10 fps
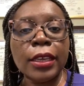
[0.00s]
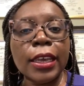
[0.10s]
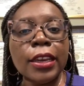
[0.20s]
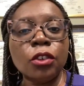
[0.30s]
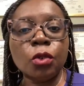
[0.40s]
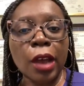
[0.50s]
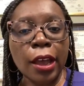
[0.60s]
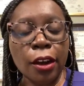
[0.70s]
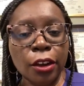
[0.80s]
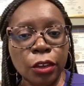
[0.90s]
getting
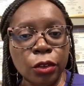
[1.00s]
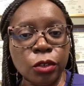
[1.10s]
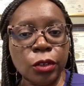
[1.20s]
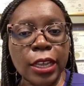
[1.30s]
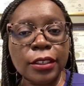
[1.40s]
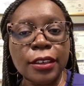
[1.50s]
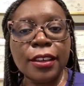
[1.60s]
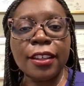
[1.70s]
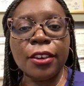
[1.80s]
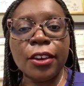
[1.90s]
dry on you. So that's
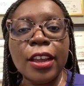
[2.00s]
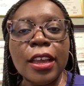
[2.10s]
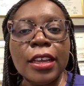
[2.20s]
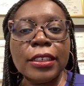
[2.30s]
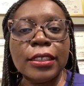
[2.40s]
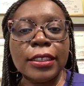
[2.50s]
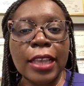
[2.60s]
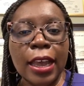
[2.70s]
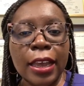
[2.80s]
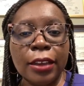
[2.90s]
another
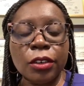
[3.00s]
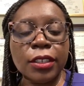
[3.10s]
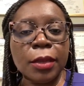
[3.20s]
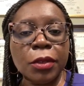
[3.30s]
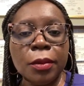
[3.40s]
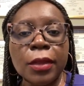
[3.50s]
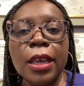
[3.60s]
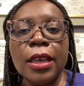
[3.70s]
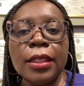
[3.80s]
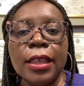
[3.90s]
sign or symptom
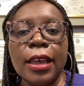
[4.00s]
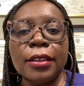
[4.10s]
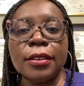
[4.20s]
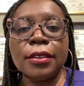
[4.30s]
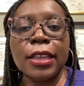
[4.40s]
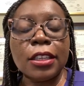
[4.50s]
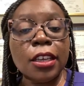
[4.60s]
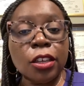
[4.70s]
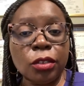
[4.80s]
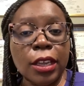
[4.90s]
that
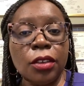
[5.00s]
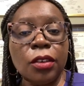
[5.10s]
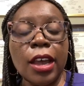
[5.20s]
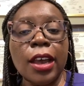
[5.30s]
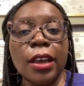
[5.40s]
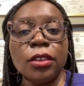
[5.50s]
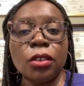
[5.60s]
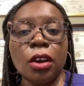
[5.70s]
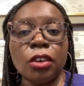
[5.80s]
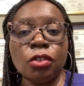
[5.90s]
tells you that your
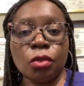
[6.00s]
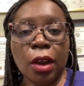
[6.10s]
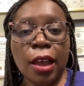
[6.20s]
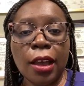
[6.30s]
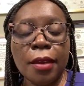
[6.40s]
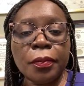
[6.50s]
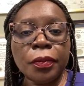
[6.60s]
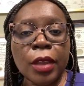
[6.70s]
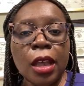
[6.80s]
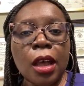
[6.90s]
eyes are dry.
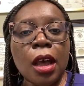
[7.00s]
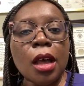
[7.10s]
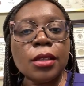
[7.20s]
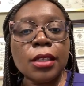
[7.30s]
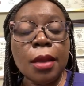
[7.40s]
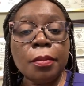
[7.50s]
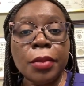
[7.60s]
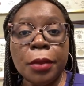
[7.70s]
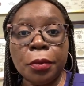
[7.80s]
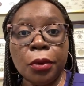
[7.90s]
Some
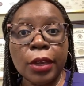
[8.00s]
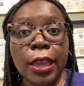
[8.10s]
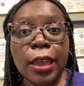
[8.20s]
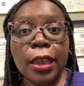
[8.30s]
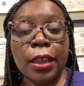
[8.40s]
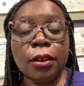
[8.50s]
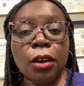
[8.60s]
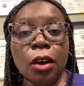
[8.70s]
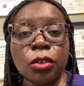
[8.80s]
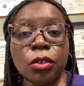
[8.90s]
people can
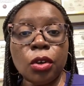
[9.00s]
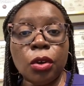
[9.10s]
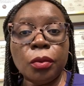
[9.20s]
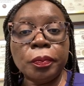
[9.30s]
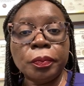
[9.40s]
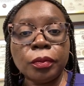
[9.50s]
also